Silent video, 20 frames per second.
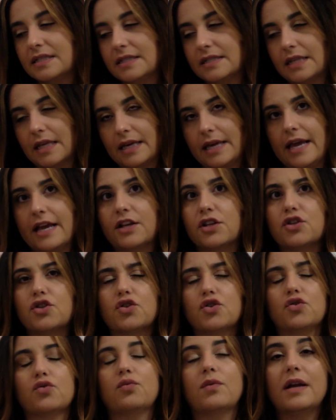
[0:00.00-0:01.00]
is like
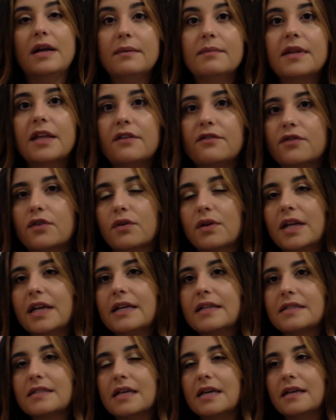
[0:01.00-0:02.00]
extremely
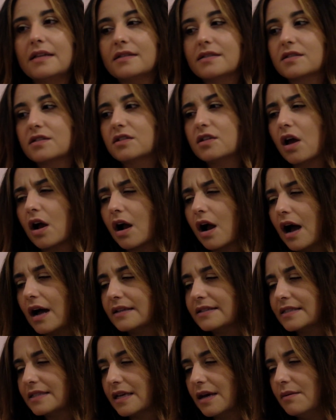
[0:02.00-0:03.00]
fruity. It's
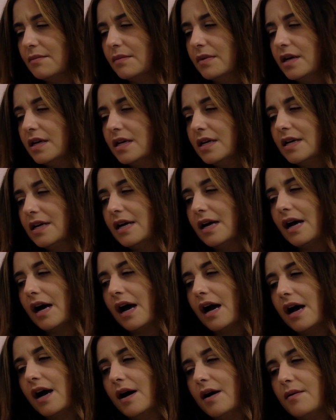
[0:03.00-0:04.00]
got some
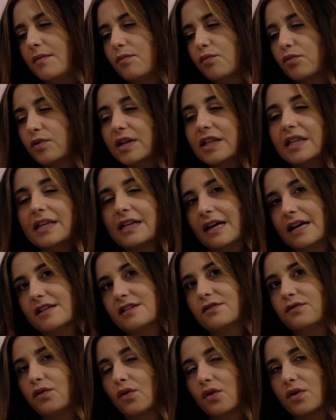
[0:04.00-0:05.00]
really
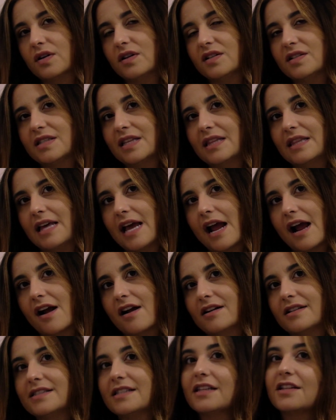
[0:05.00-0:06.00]
nice florals in
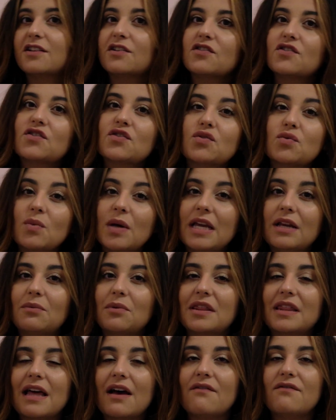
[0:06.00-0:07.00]
there. It's a little sweet
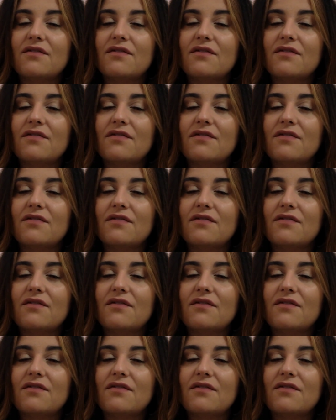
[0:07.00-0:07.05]
with that